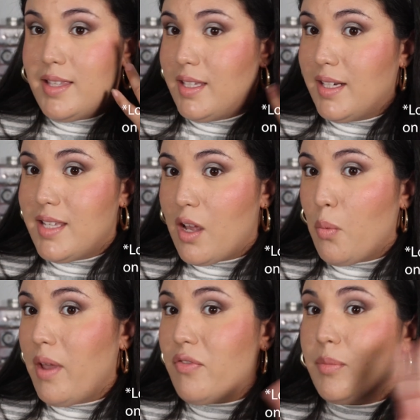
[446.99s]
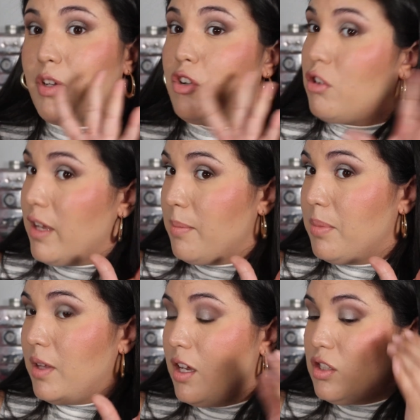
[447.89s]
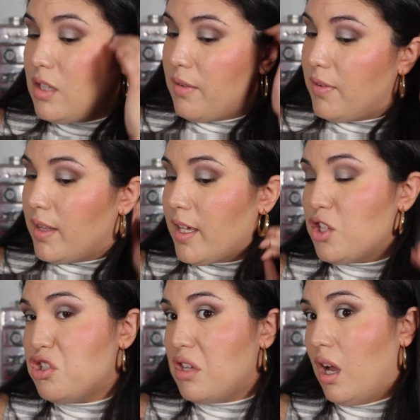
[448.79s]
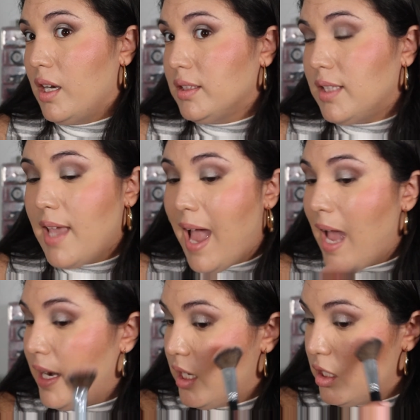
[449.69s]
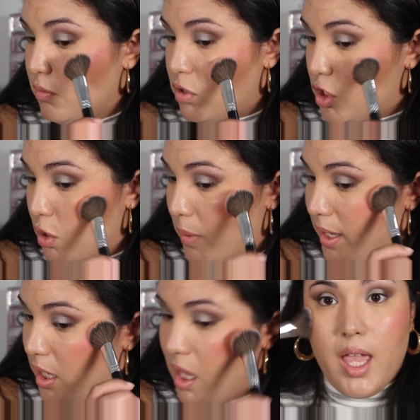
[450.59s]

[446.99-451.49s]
It didn't take away from the cream blush. I feel like it just honestly added to it.